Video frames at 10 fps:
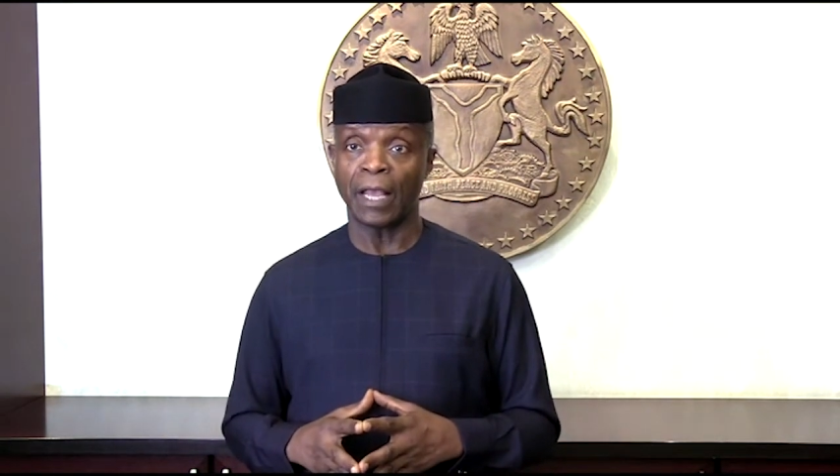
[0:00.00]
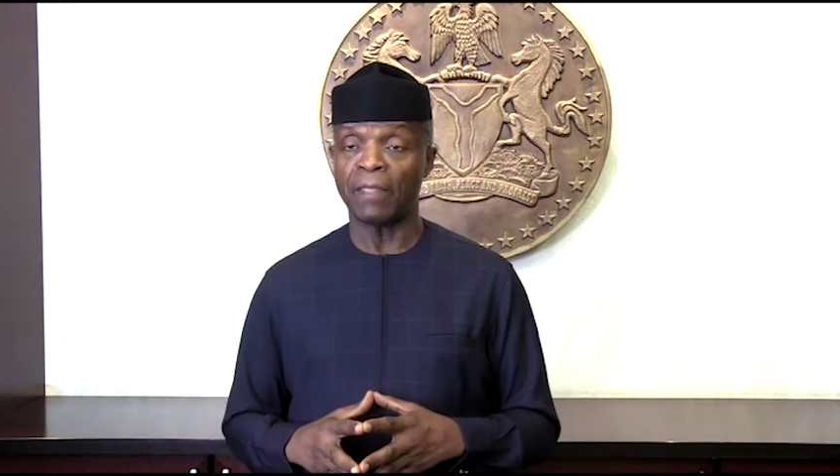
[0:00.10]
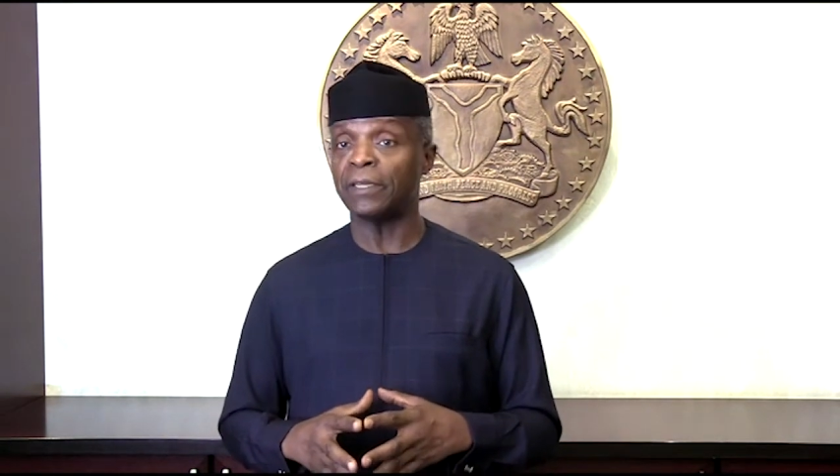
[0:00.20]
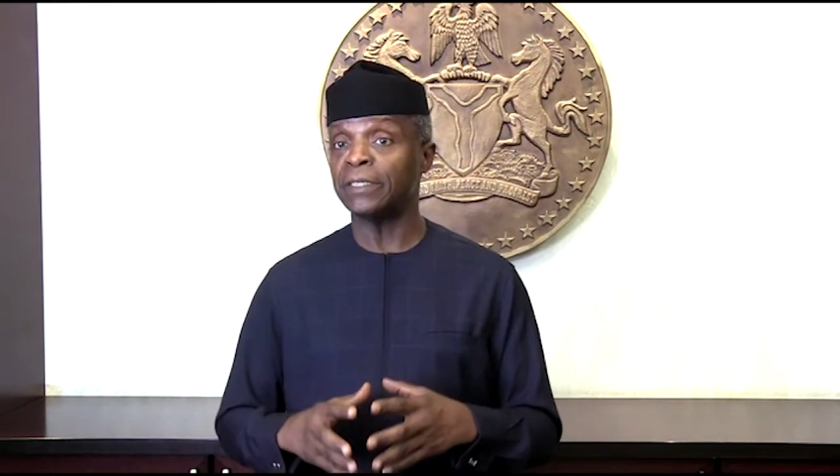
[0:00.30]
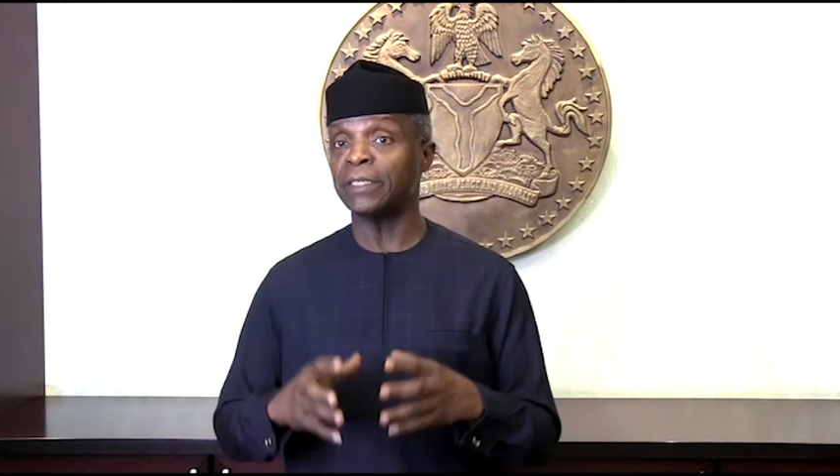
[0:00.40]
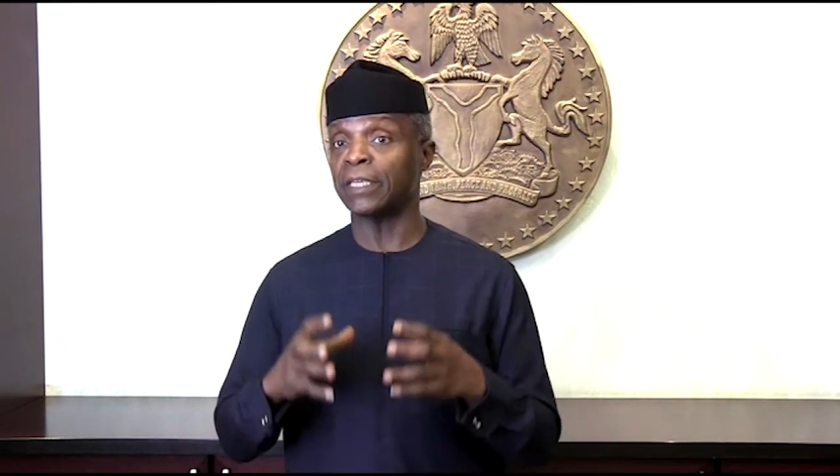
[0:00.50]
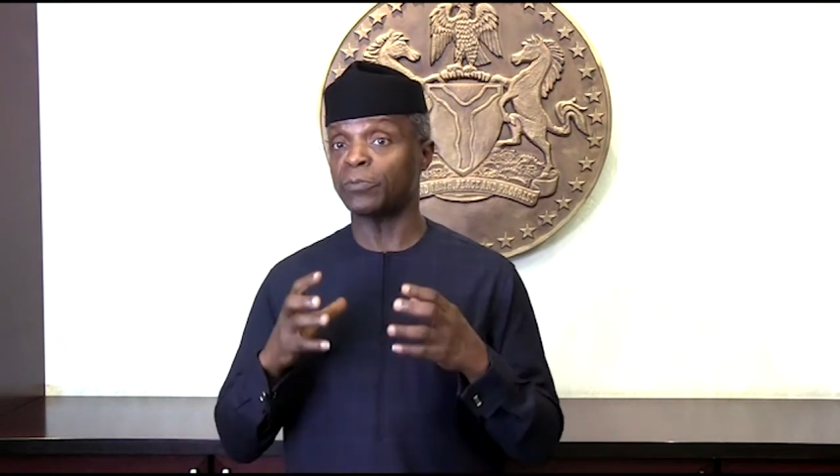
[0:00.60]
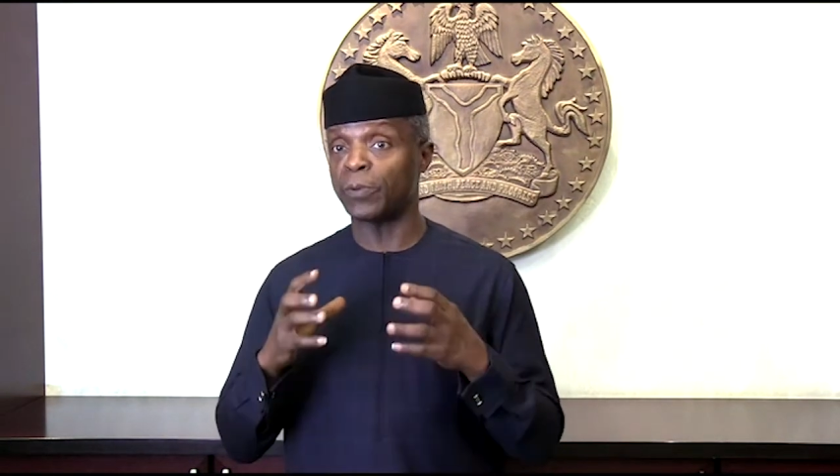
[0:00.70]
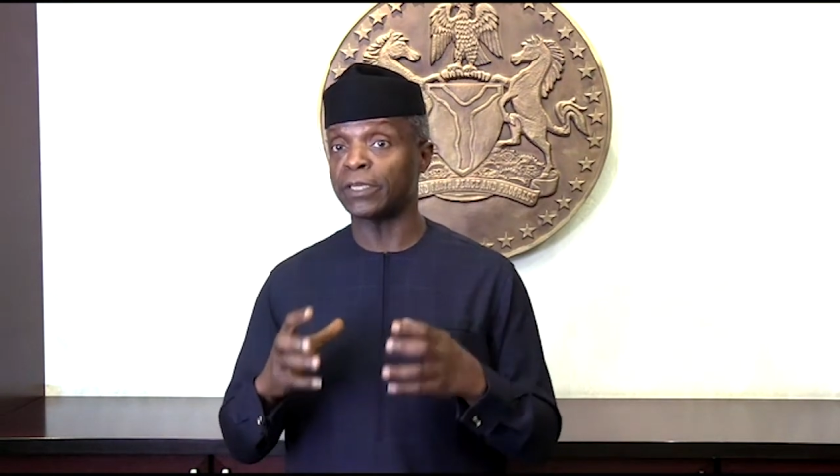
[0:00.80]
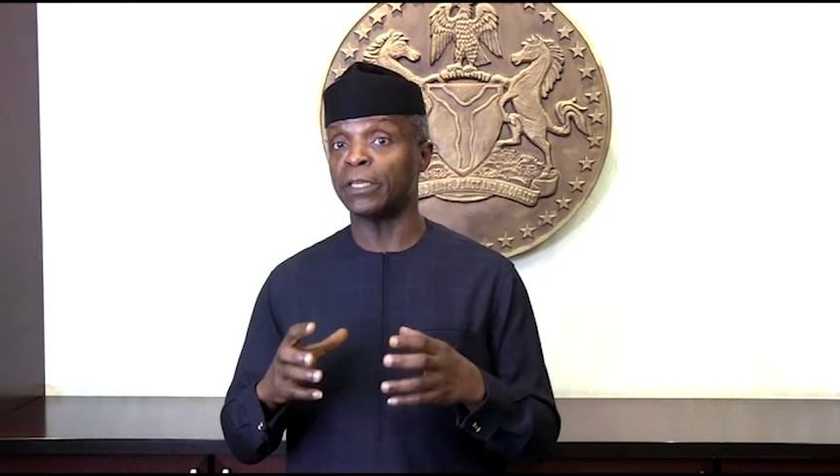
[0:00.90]
And this is
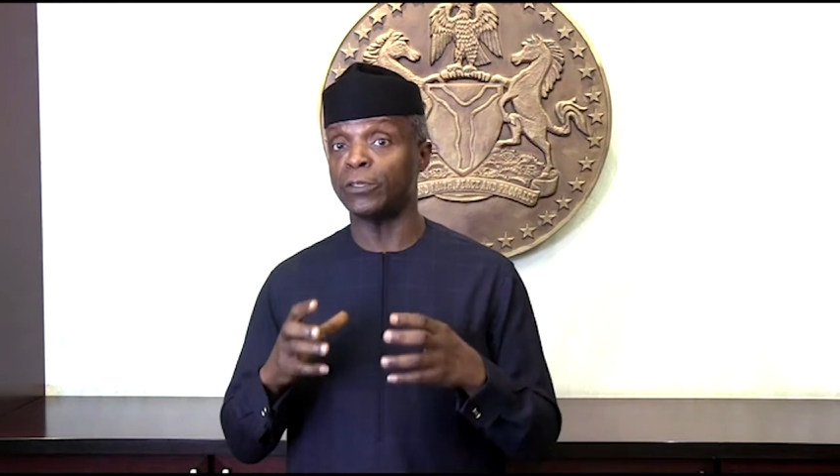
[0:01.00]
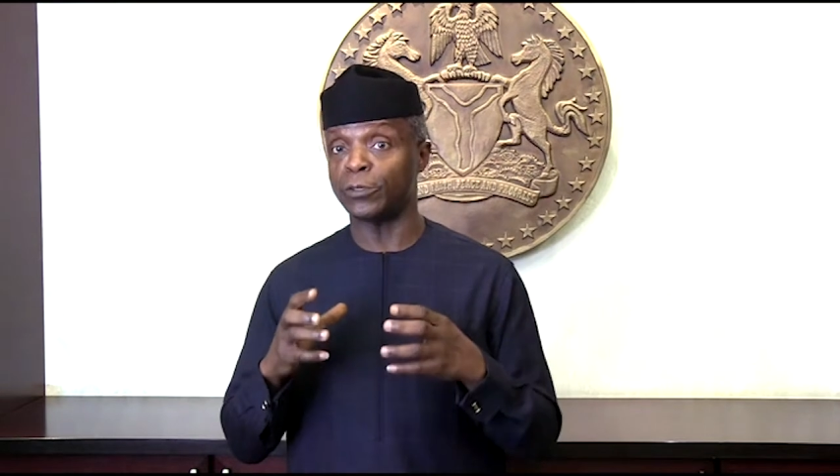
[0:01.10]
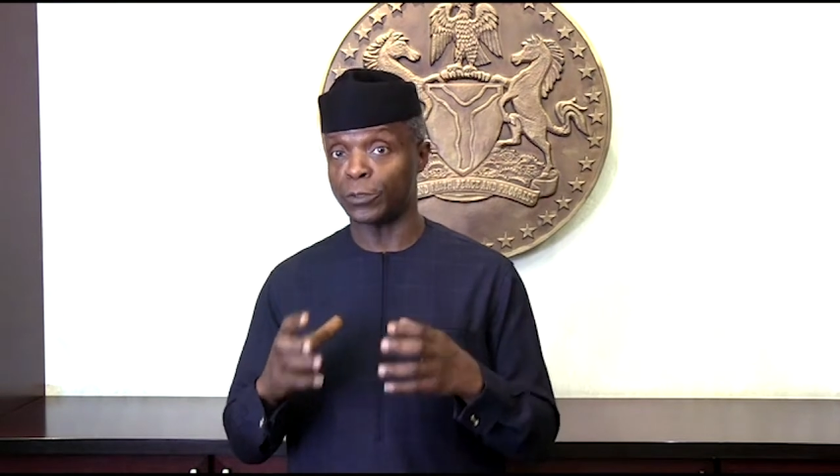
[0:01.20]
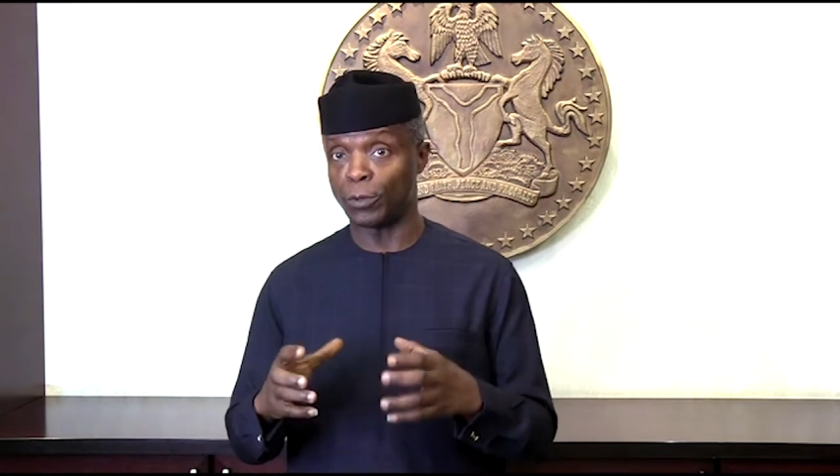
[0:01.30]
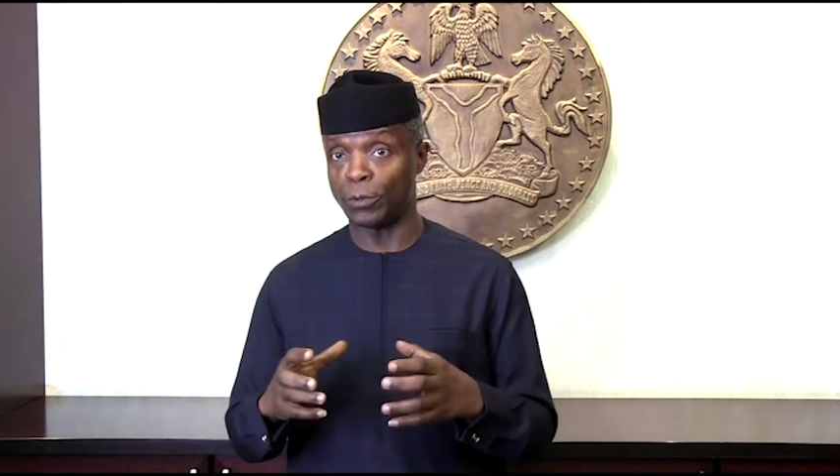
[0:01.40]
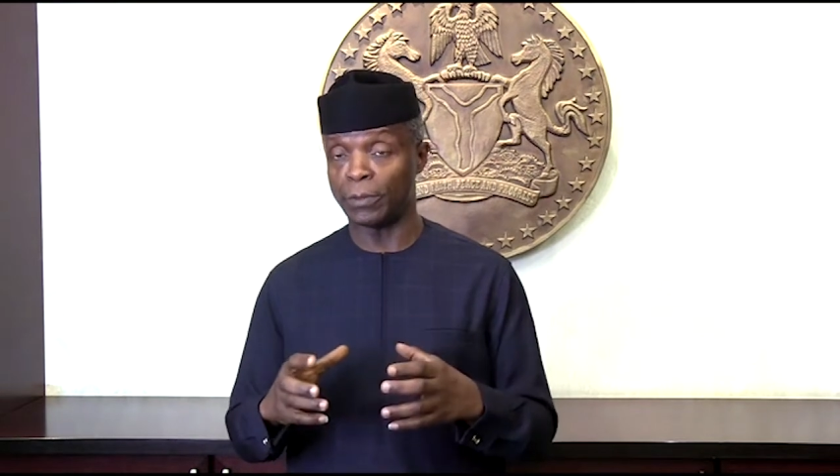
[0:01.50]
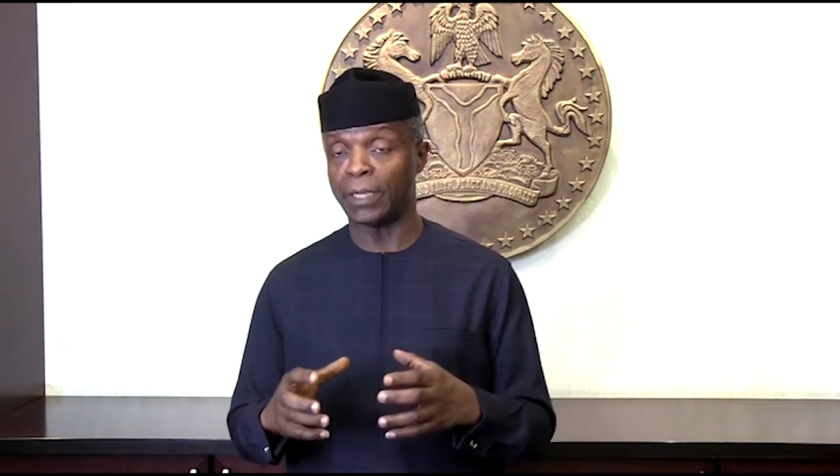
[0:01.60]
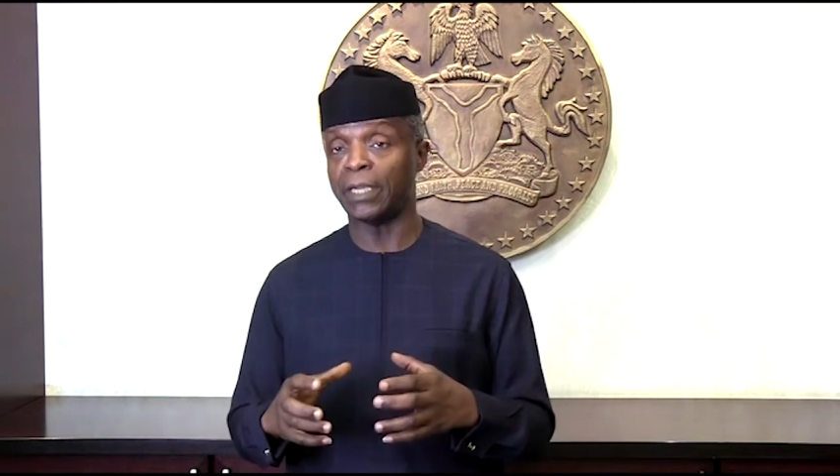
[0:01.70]
especially so